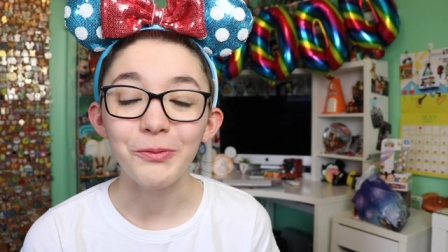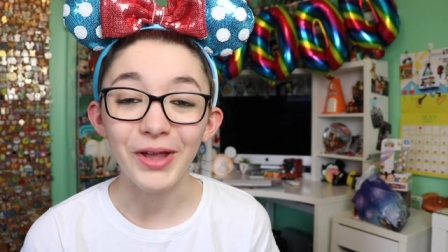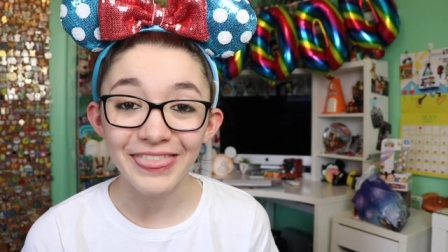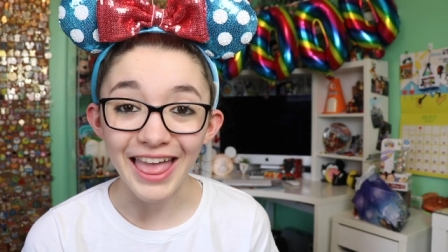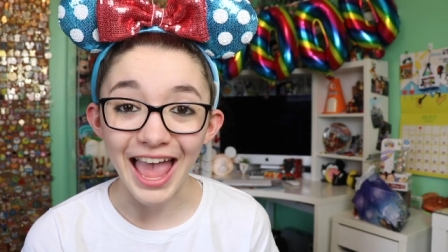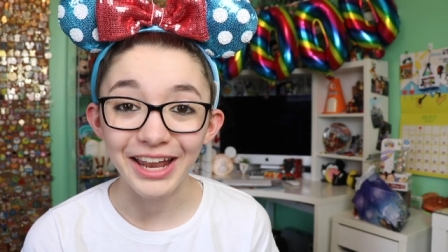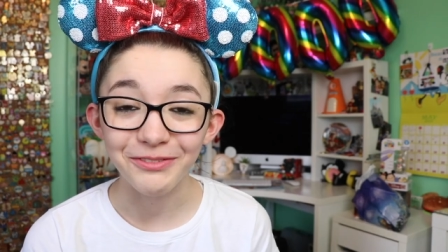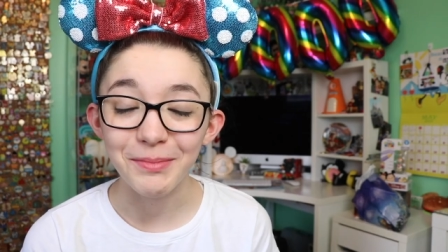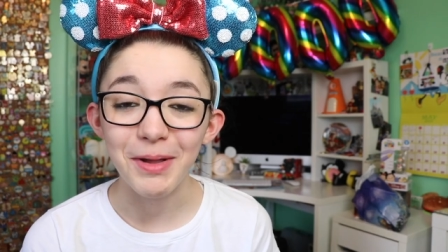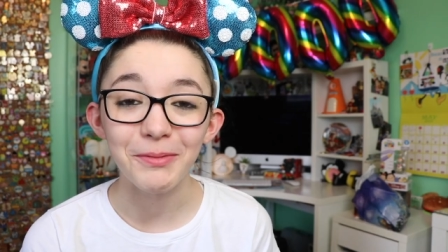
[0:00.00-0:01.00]
With that,
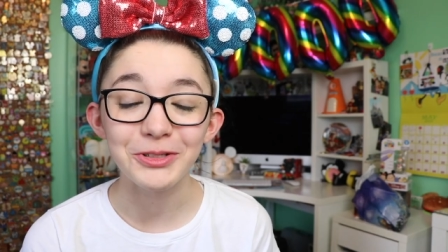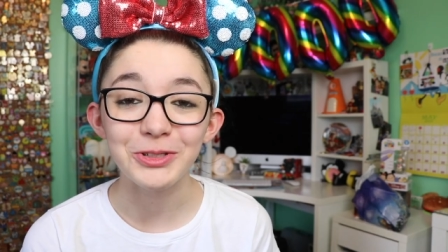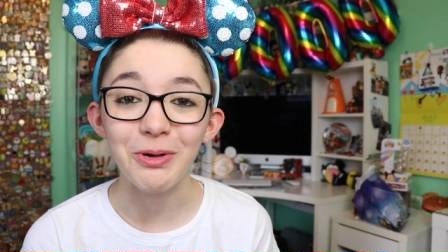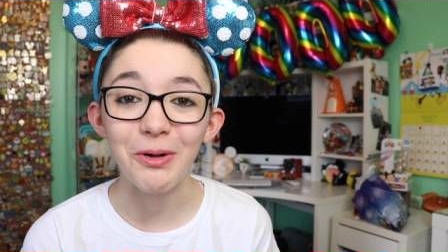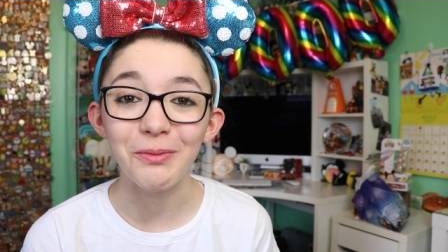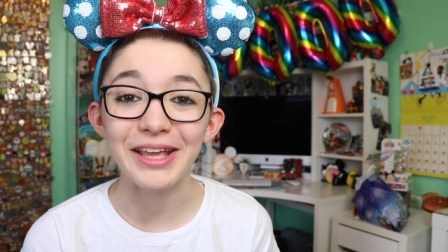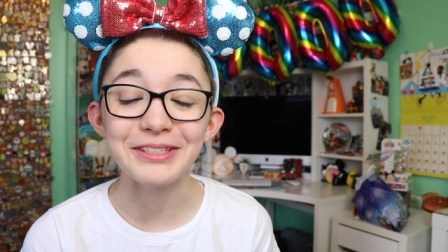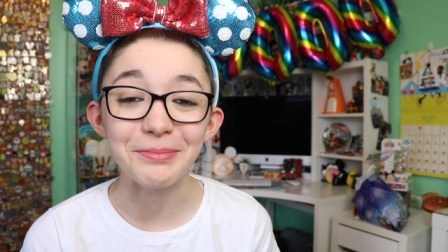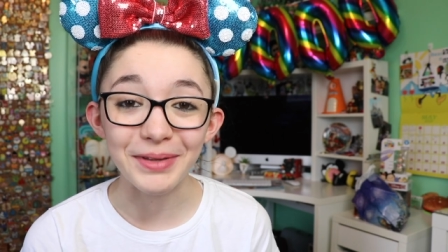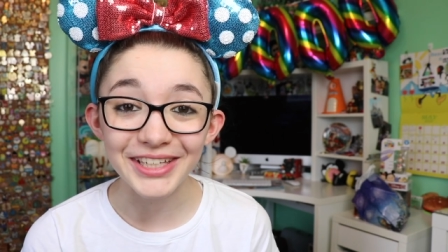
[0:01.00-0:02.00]
remember to
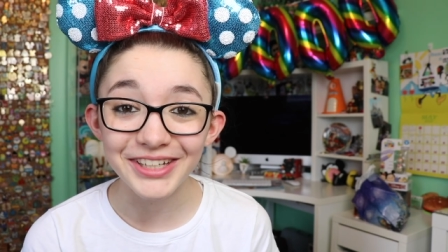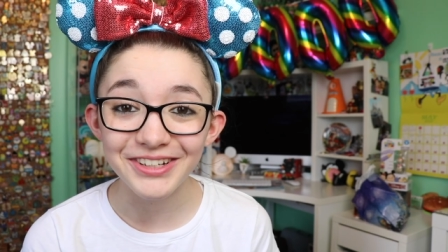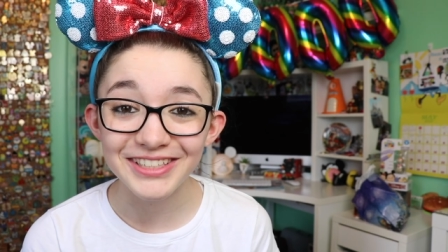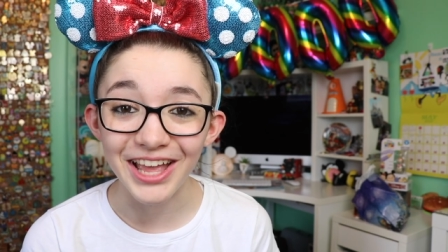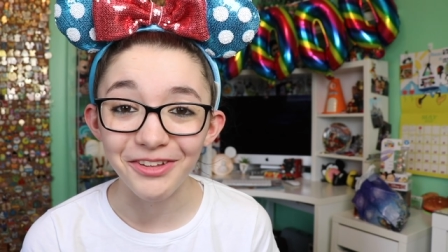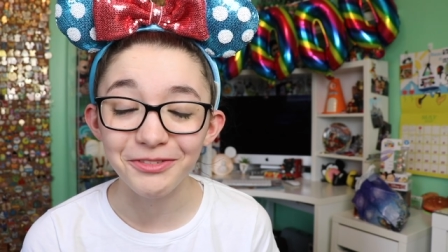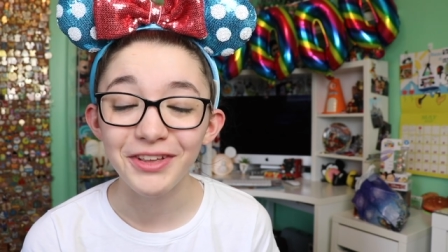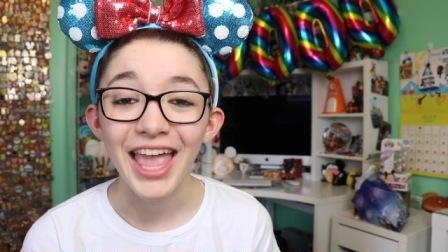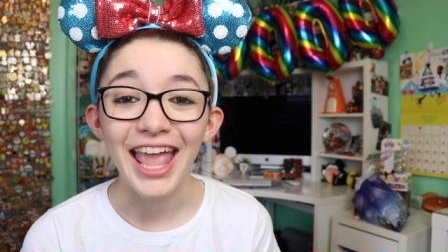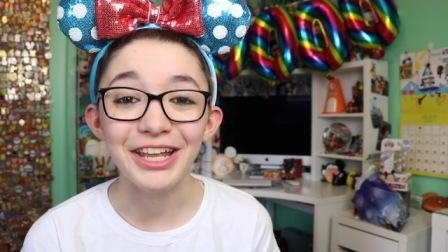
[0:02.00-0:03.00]
always be yourself
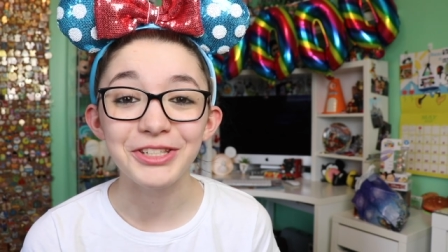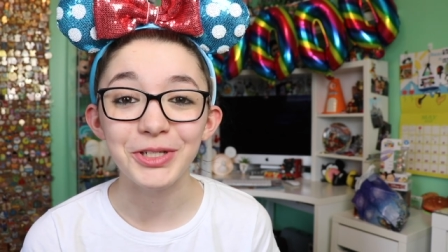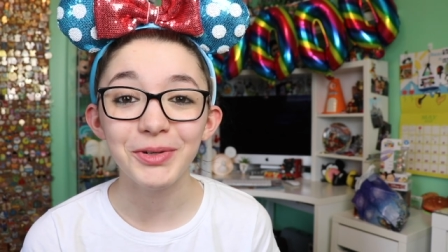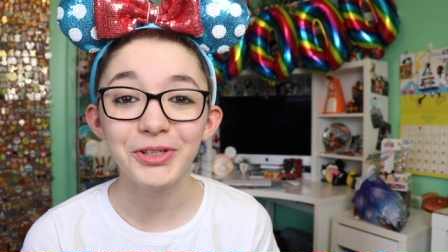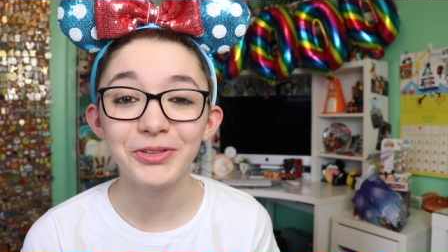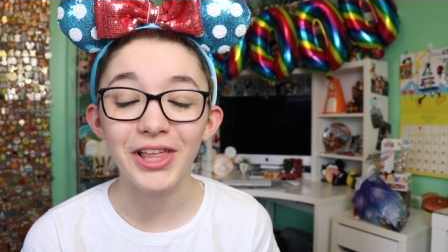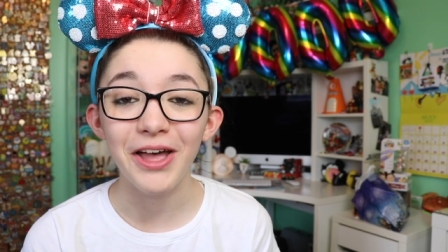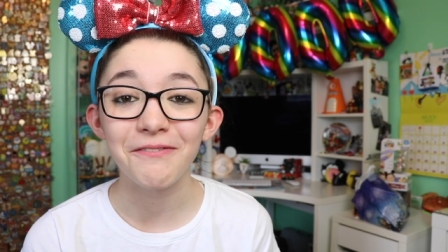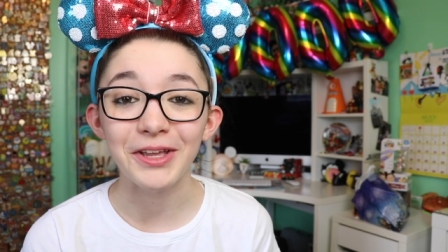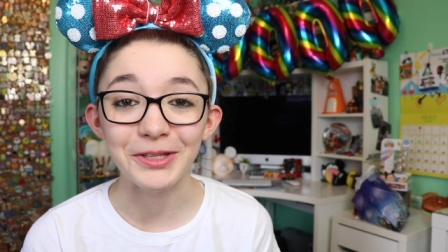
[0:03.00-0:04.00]
and do what you
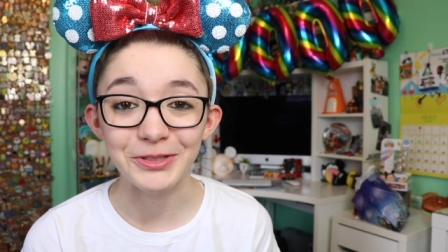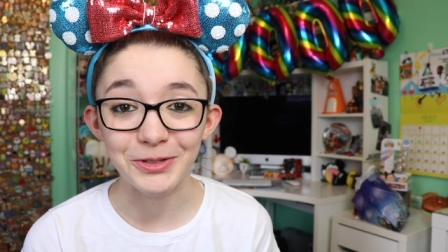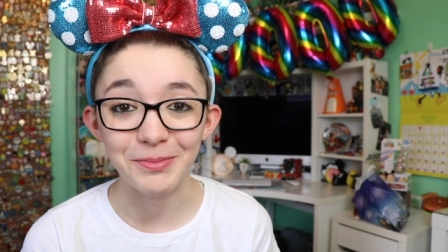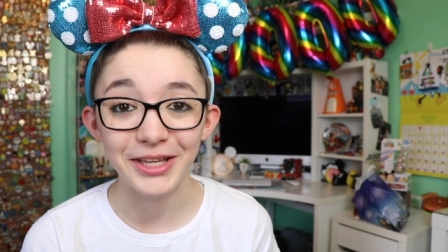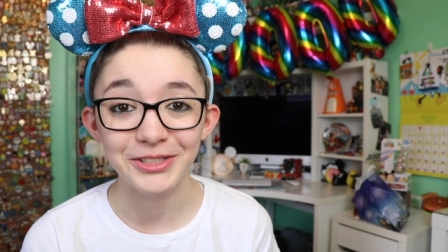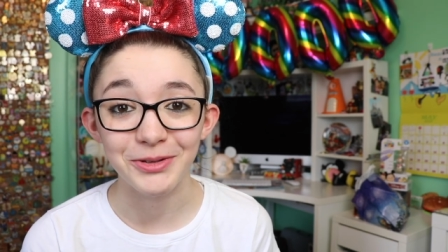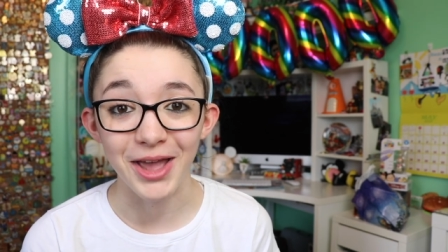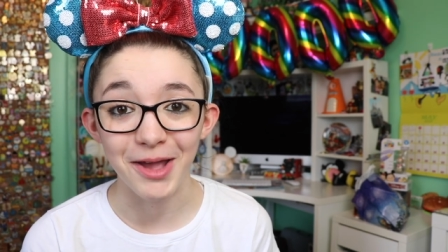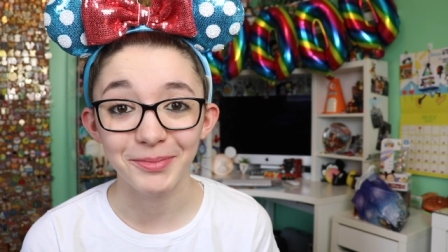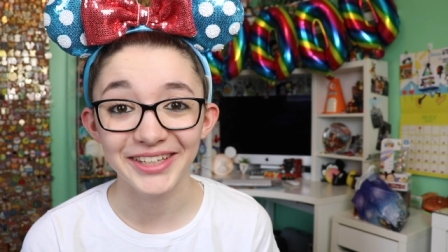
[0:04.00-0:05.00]
love and do what makes you
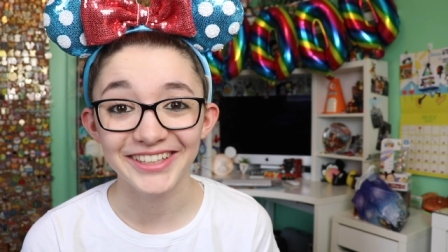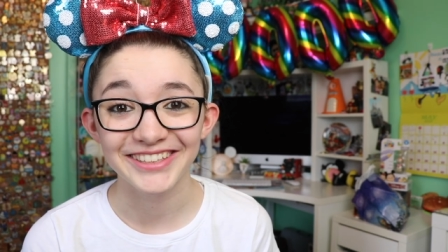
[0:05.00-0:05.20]
happy.